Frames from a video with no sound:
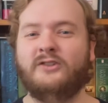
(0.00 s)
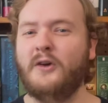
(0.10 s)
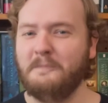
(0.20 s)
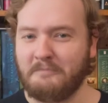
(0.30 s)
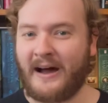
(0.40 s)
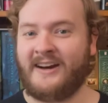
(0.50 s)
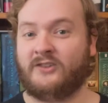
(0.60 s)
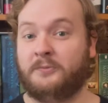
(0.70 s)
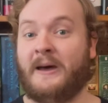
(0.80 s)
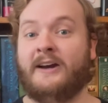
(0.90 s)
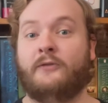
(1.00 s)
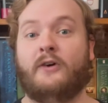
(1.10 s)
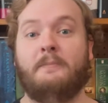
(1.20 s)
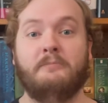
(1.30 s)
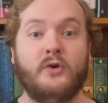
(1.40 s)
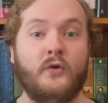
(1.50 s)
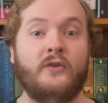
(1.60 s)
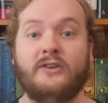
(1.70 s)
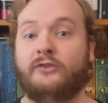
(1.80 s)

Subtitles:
you might expect for a movie